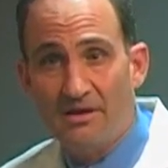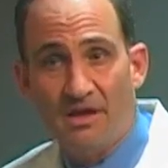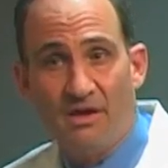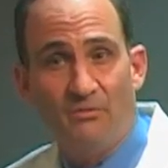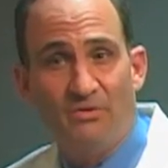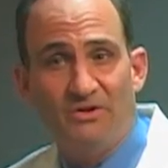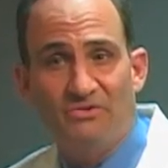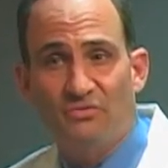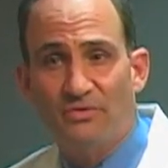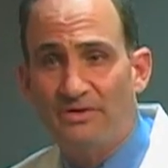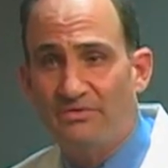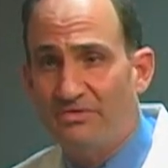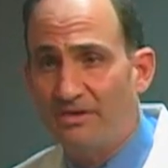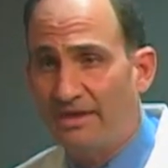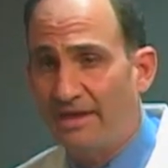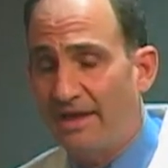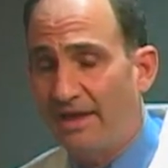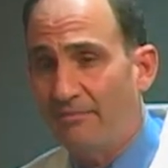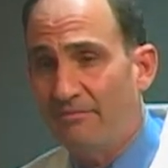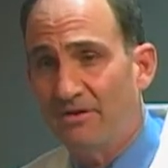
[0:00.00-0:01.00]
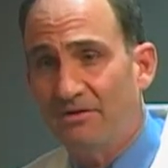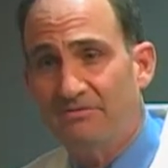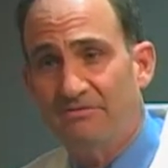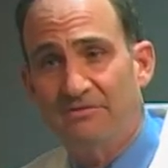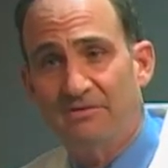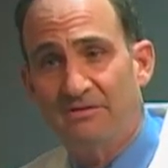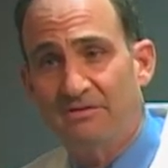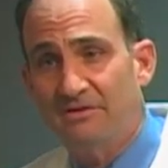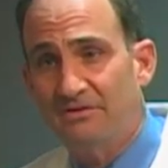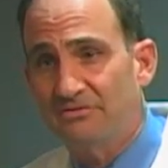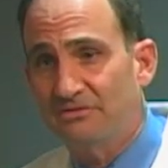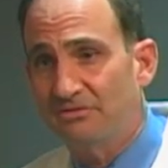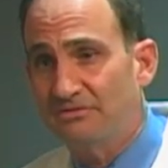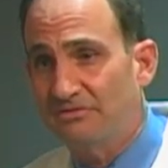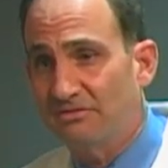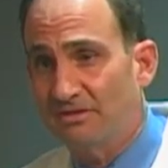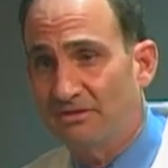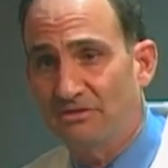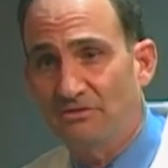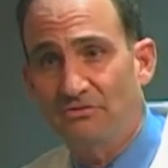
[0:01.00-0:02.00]
And we treat the gamut of
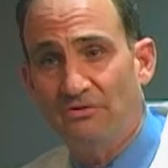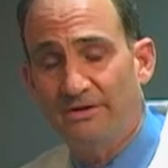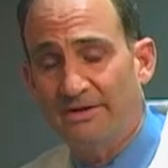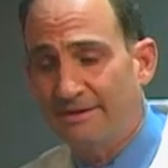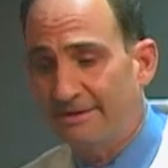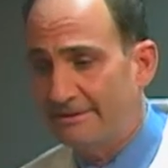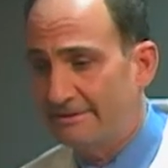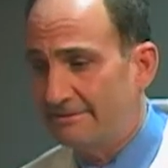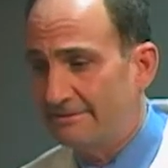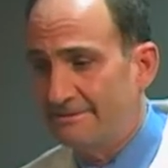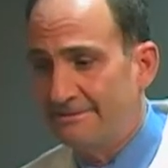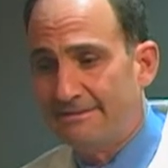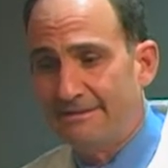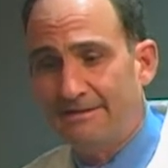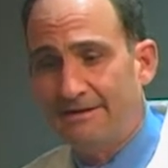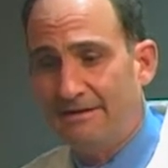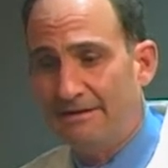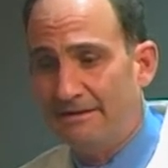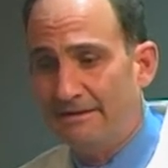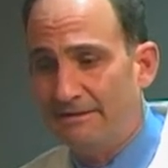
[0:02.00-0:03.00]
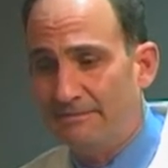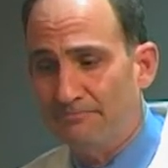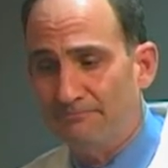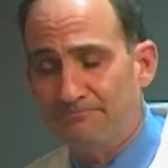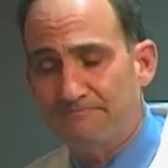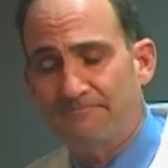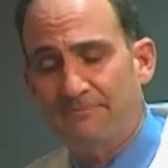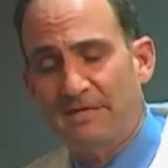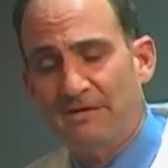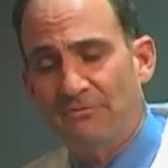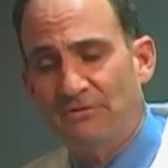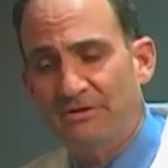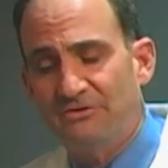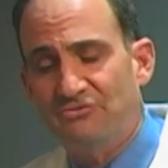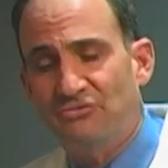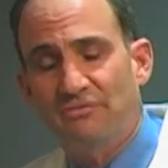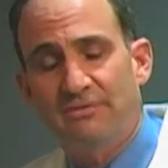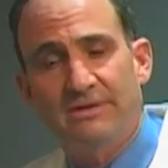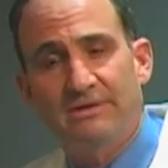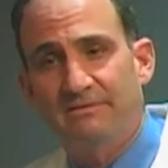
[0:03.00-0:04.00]
conditions, including we
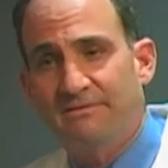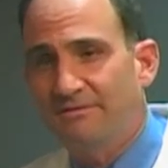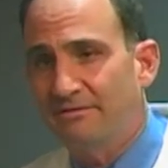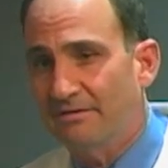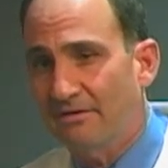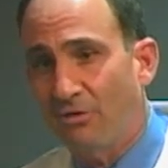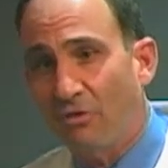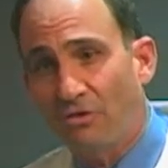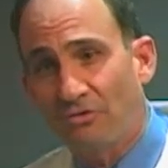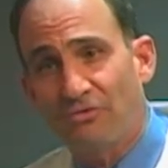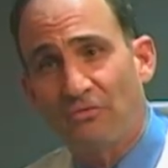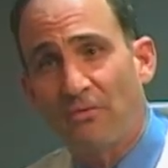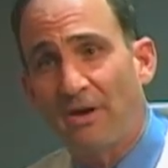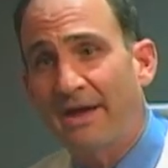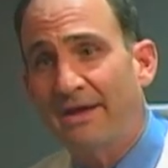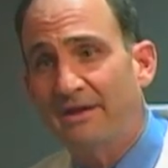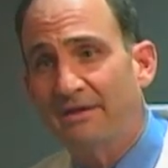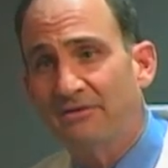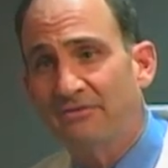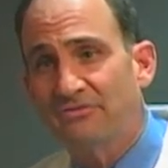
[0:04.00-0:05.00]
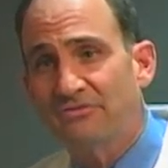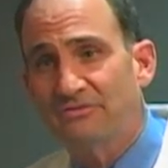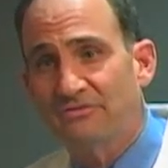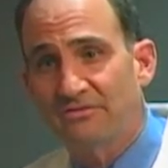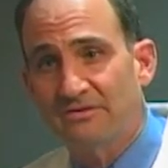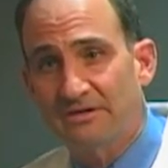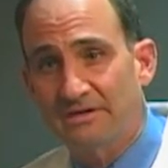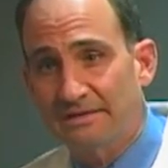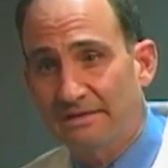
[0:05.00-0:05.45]
treat arthritis,